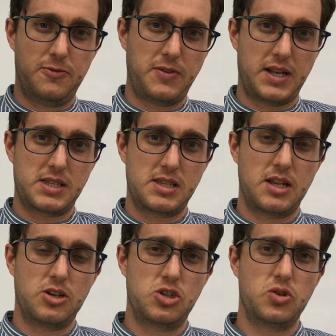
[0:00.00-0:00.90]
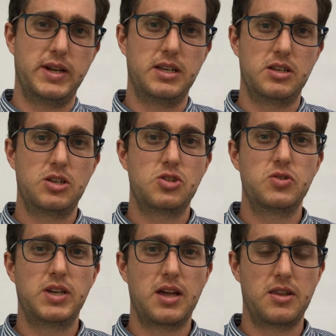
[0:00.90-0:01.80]
fats that are joined
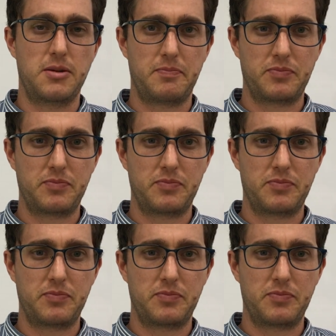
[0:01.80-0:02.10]
together.